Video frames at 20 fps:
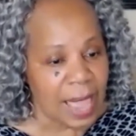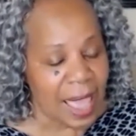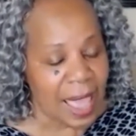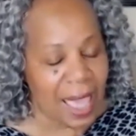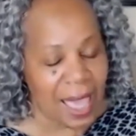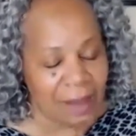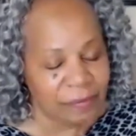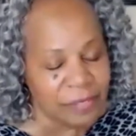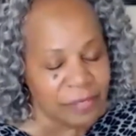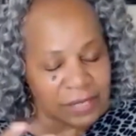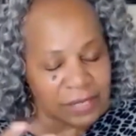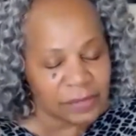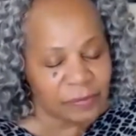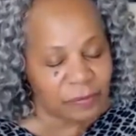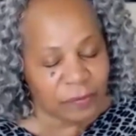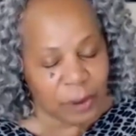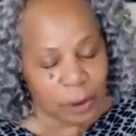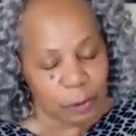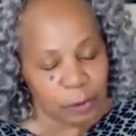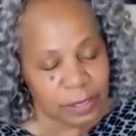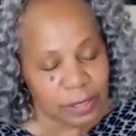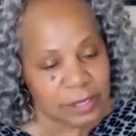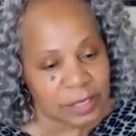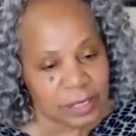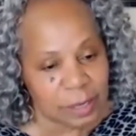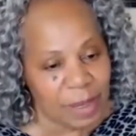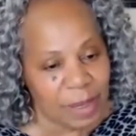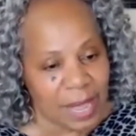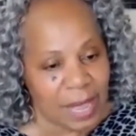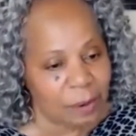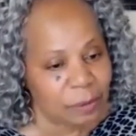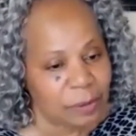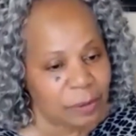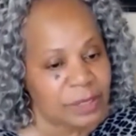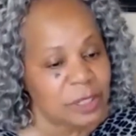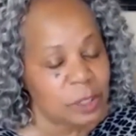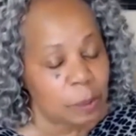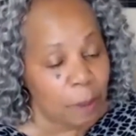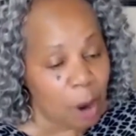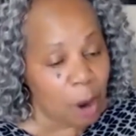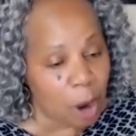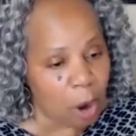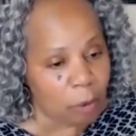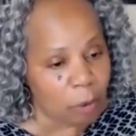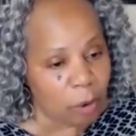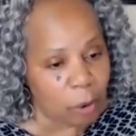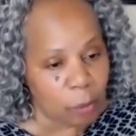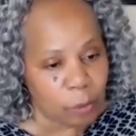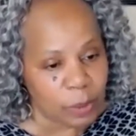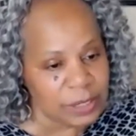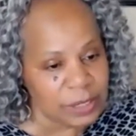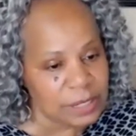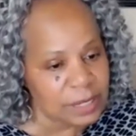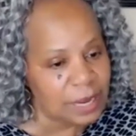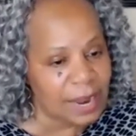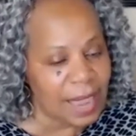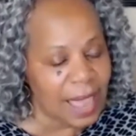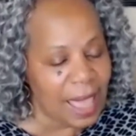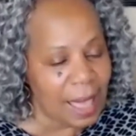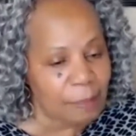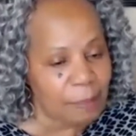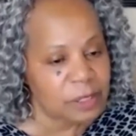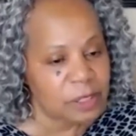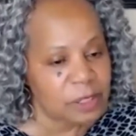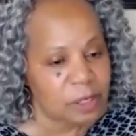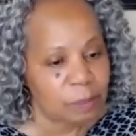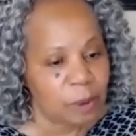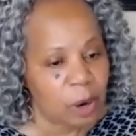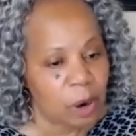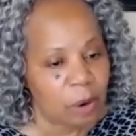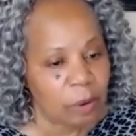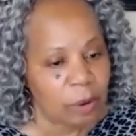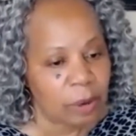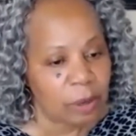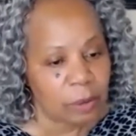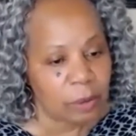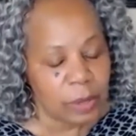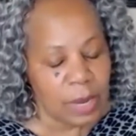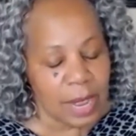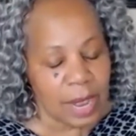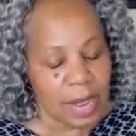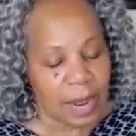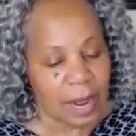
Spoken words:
have this focus about tomorrow, what's going to happen tomorrow.